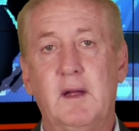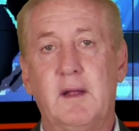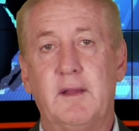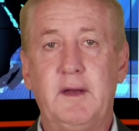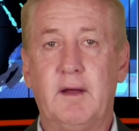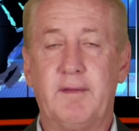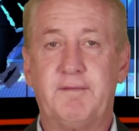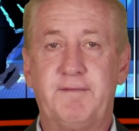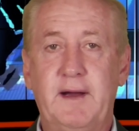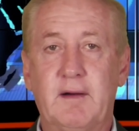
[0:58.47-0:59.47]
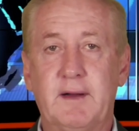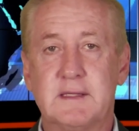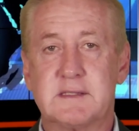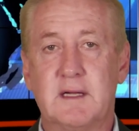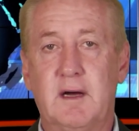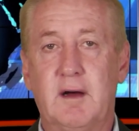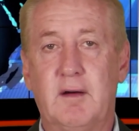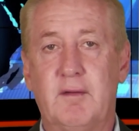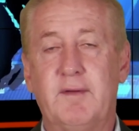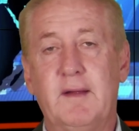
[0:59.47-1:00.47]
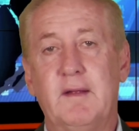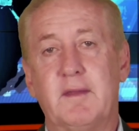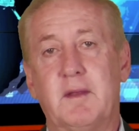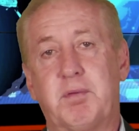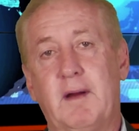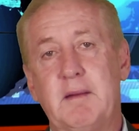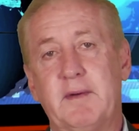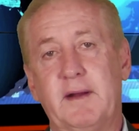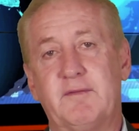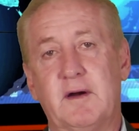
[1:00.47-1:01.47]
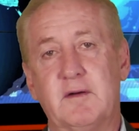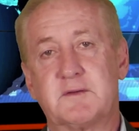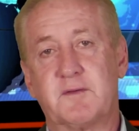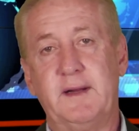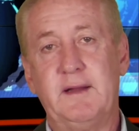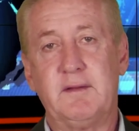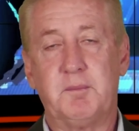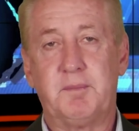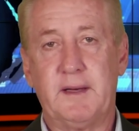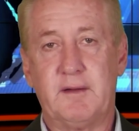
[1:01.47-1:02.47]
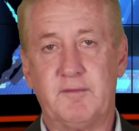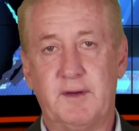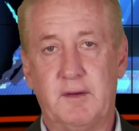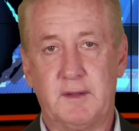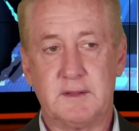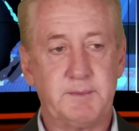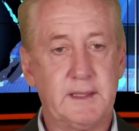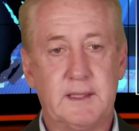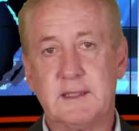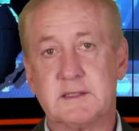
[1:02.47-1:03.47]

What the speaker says: you know, the fairness of the primary votes for independent voters, because